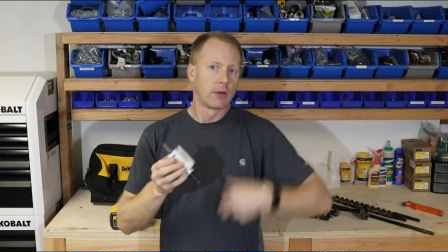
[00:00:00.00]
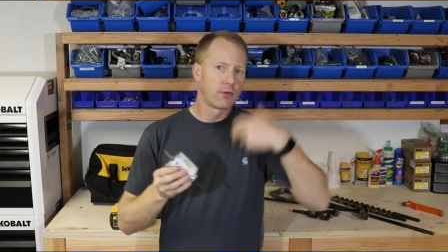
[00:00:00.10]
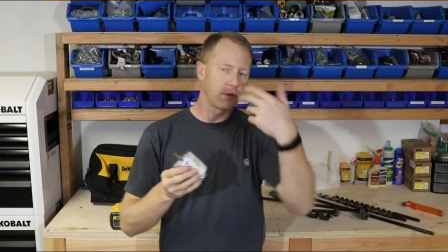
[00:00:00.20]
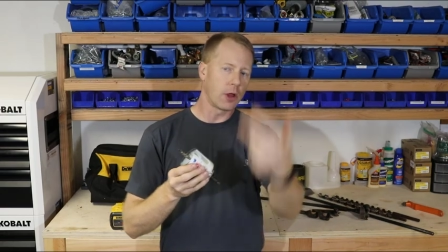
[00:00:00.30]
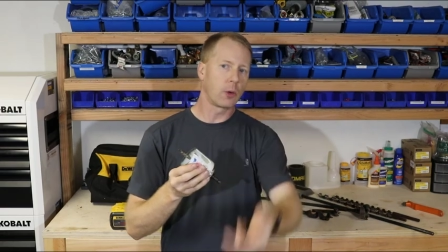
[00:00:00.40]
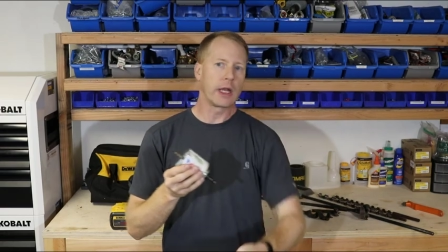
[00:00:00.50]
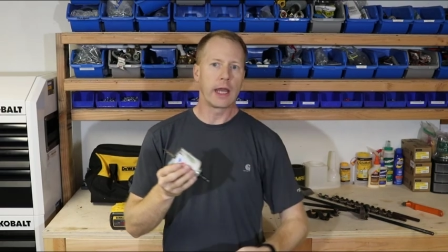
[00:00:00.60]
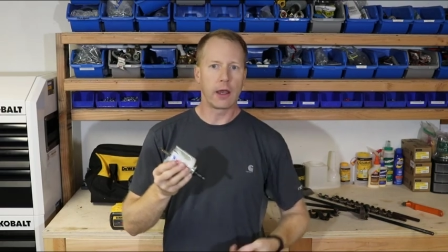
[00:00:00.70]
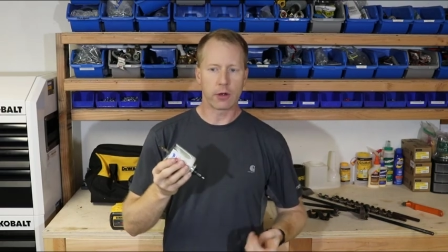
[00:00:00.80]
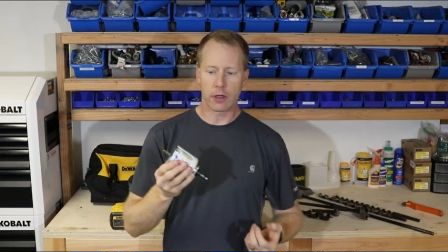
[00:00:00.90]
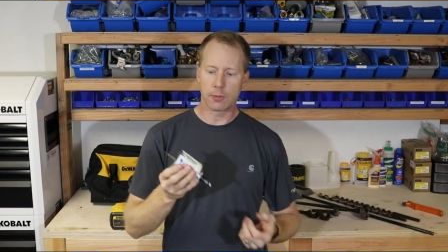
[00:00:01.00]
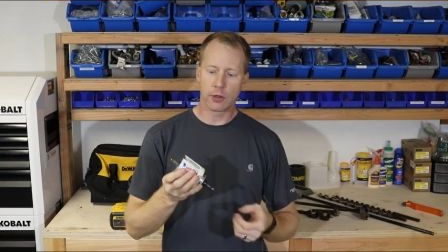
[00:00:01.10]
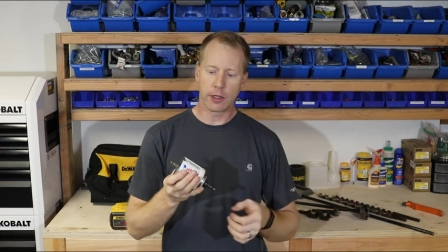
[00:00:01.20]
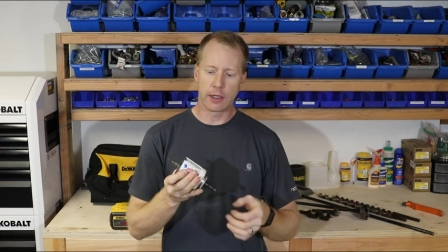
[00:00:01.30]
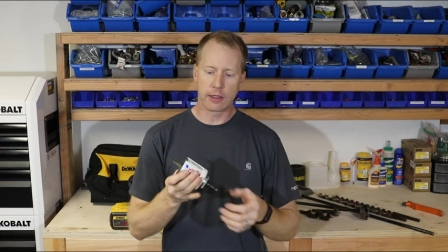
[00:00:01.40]
flowing out on a
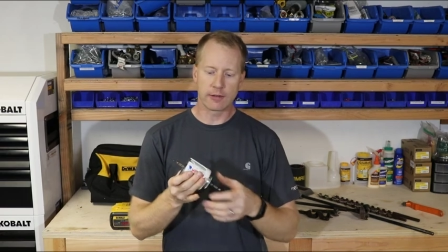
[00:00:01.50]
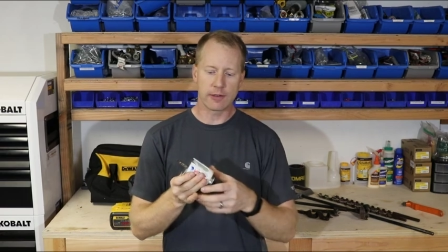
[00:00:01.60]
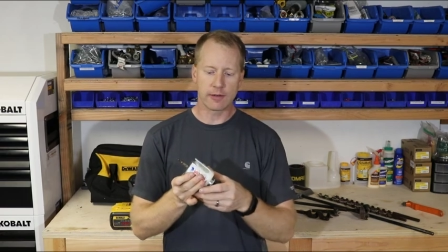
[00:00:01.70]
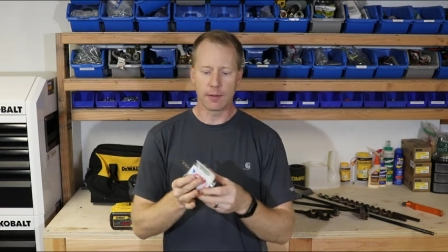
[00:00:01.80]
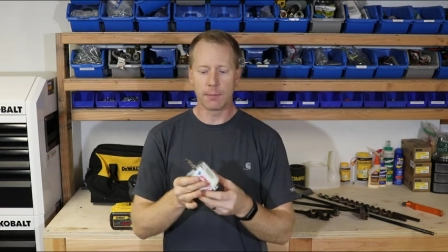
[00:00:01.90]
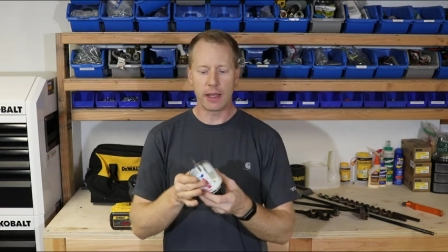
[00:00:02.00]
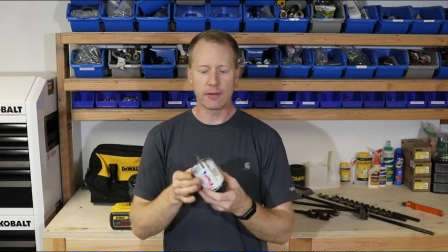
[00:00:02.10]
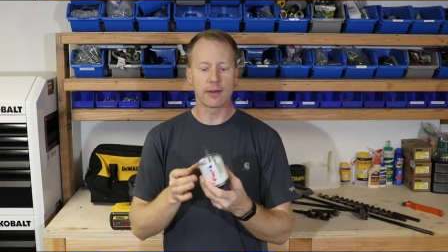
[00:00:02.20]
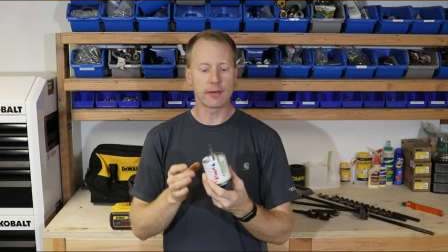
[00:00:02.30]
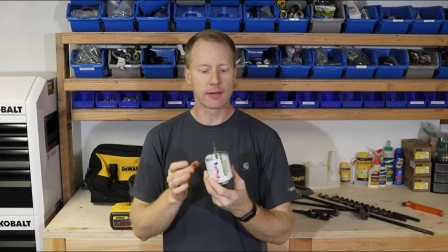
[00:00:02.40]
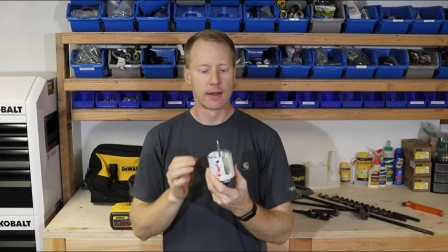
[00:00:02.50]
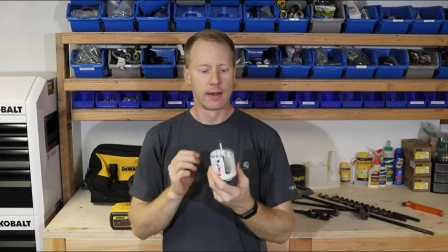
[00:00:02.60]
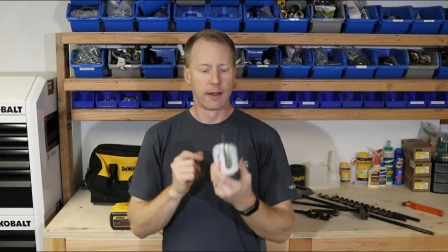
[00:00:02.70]
pretty consistent basis,